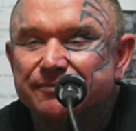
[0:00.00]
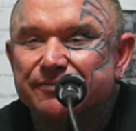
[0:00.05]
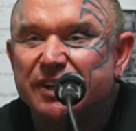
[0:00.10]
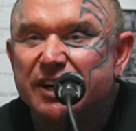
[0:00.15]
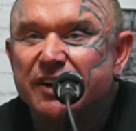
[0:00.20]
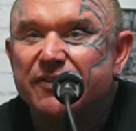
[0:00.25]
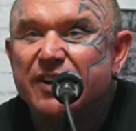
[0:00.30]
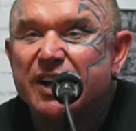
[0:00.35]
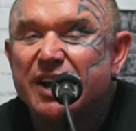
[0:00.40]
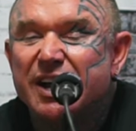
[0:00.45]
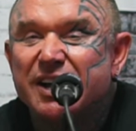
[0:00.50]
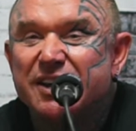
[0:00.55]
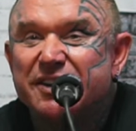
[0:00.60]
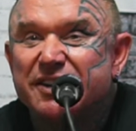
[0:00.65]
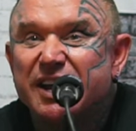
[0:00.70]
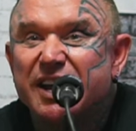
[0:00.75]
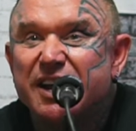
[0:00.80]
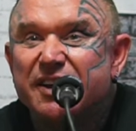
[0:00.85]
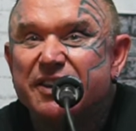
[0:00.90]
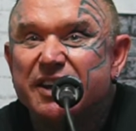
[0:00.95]
And if they are
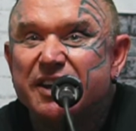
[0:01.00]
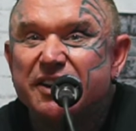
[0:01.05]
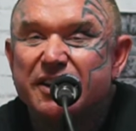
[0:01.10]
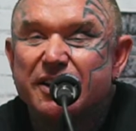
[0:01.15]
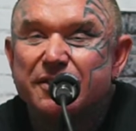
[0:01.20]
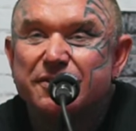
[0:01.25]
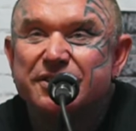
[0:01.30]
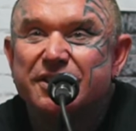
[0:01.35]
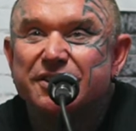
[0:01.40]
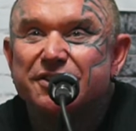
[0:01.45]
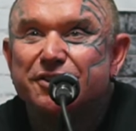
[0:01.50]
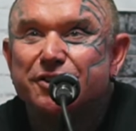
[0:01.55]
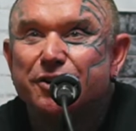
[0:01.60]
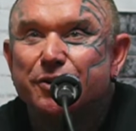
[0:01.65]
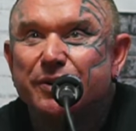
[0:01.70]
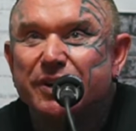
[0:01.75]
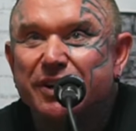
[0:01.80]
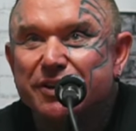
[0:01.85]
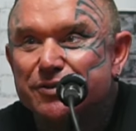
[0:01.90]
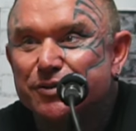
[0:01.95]
down, then they'll send you
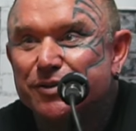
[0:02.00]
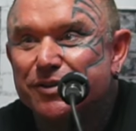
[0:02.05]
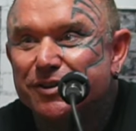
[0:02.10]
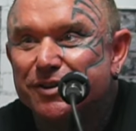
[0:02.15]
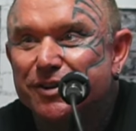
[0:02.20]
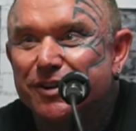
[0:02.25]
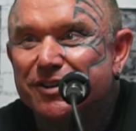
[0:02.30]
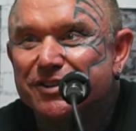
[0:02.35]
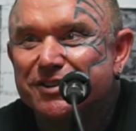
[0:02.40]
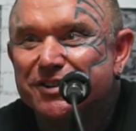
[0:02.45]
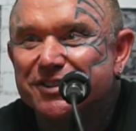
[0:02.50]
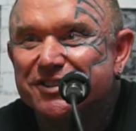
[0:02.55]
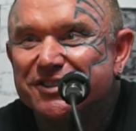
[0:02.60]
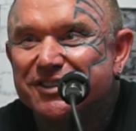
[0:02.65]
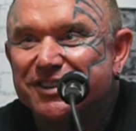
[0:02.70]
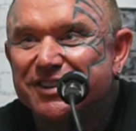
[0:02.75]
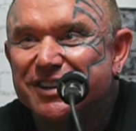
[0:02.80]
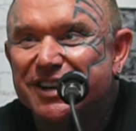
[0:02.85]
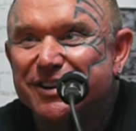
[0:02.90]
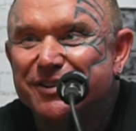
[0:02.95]
to an
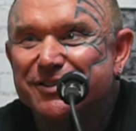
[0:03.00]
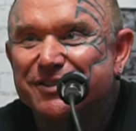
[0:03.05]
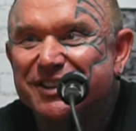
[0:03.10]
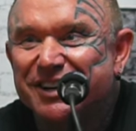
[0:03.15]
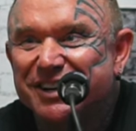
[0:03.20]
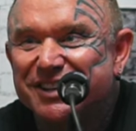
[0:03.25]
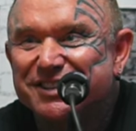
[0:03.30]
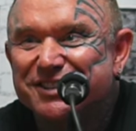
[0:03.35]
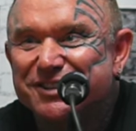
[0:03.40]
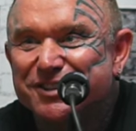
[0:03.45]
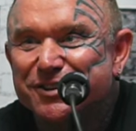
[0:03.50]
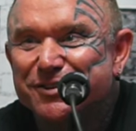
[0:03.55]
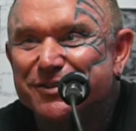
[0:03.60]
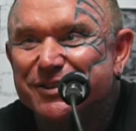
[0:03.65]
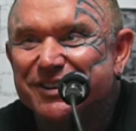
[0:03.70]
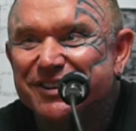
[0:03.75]
endocrinologist and they'll test you.